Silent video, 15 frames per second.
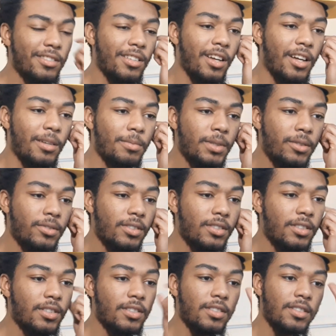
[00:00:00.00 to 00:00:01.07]
Nah, the
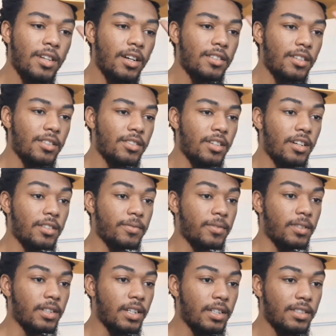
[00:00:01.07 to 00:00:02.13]
music is, y'all thought y'all was gonna
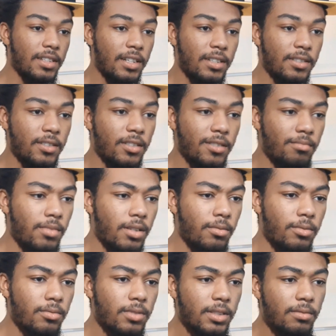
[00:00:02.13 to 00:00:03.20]
cut that in there, bro.
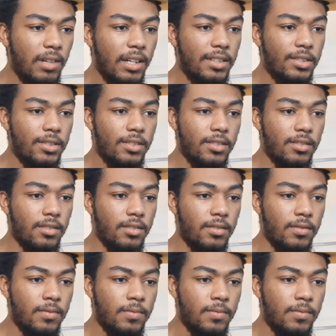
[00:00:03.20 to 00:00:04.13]
What about I just saying?